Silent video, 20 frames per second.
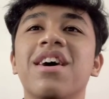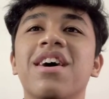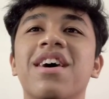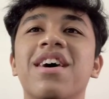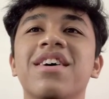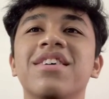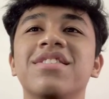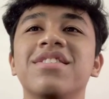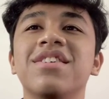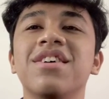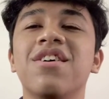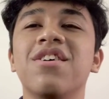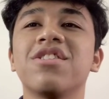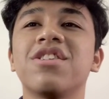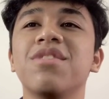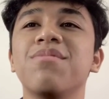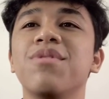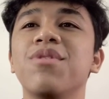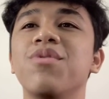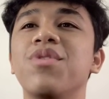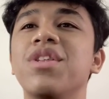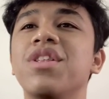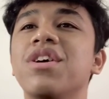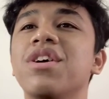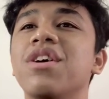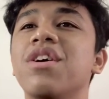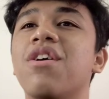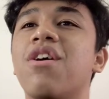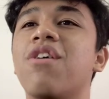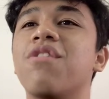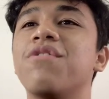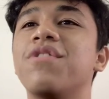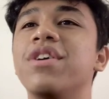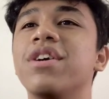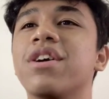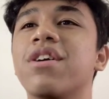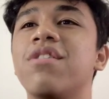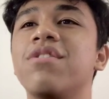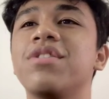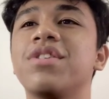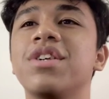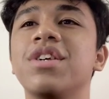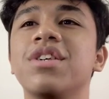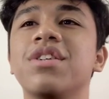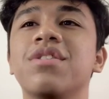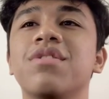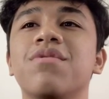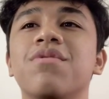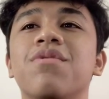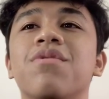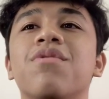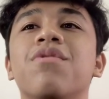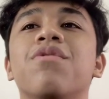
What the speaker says: as the ultimate winner of the country's